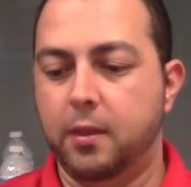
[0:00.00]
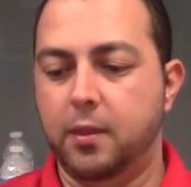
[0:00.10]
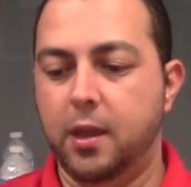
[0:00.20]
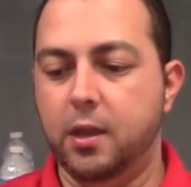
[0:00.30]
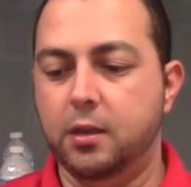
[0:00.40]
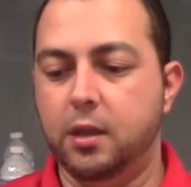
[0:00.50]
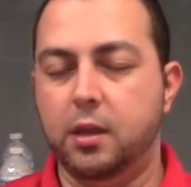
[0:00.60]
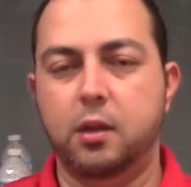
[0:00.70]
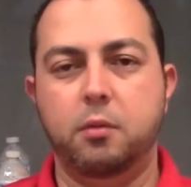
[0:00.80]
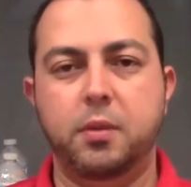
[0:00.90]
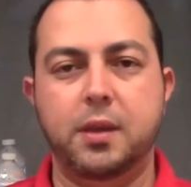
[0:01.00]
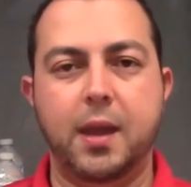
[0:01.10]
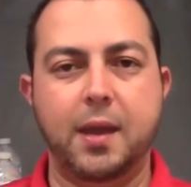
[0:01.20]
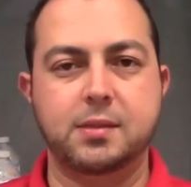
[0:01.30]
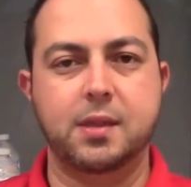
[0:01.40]
Then it would be
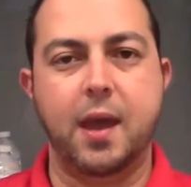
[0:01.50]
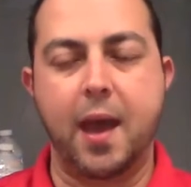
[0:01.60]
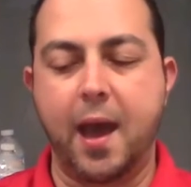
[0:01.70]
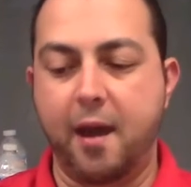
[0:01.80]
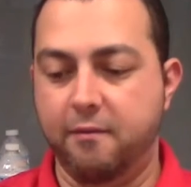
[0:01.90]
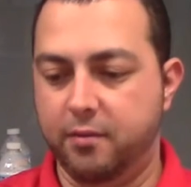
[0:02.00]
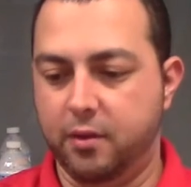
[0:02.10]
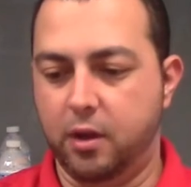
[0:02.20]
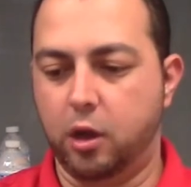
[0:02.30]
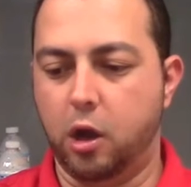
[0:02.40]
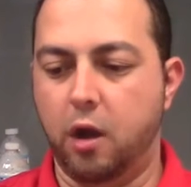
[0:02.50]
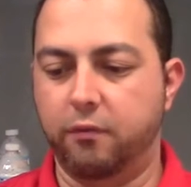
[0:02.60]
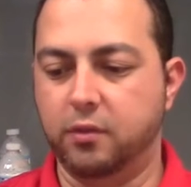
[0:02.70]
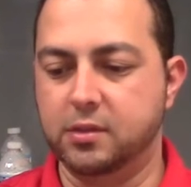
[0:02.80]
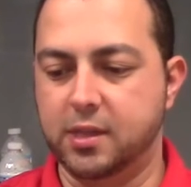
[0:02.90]
nice to have a
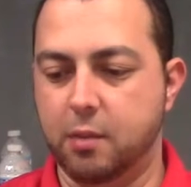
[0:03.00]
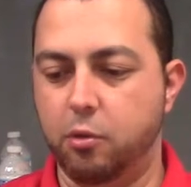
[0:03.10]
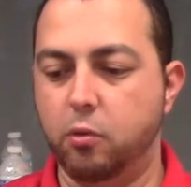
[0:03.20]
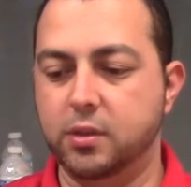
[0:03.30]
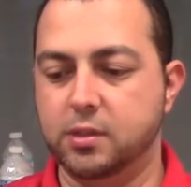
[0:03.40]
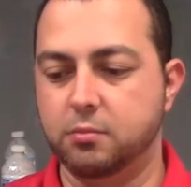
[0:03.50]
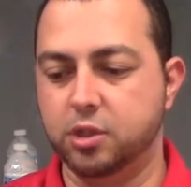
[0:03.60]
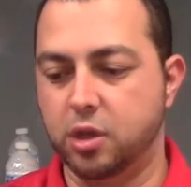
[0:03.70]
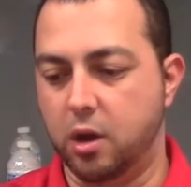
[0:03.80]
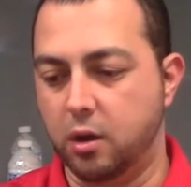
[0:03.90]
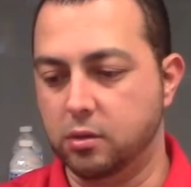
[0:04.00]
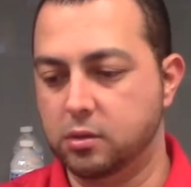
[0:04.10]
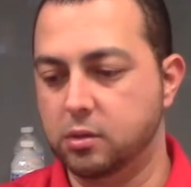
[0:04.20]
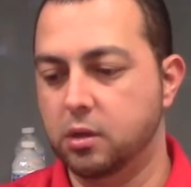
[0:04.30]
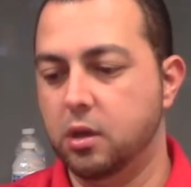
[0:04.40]
conference table with some
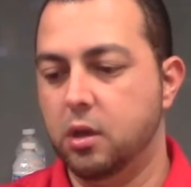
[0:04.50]
chairs.